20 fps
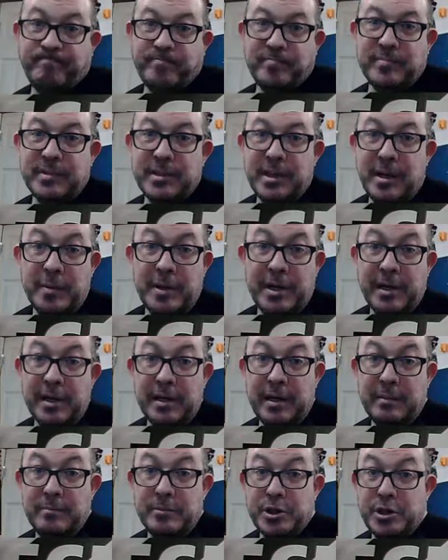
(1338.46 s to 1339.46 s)
I mean,
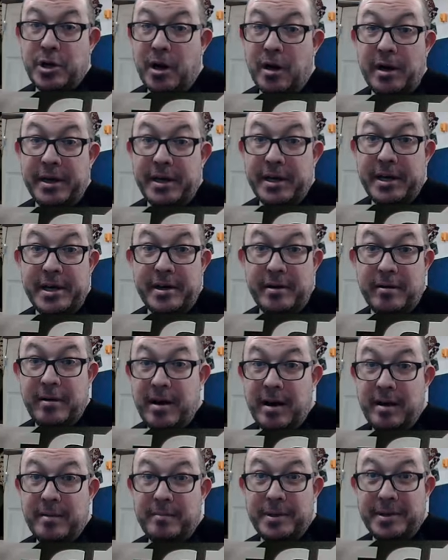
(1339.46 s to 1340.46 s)
I'm sorry,
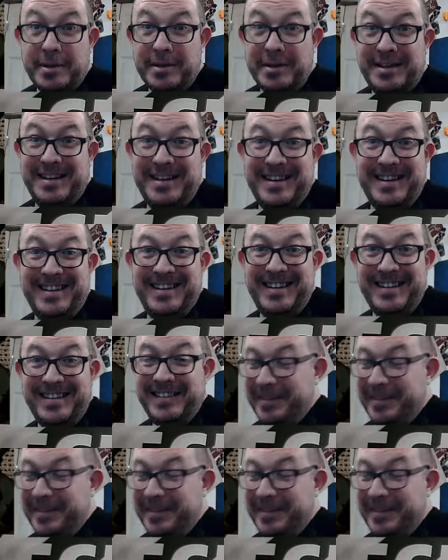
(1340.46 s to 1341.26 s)
Keychron, but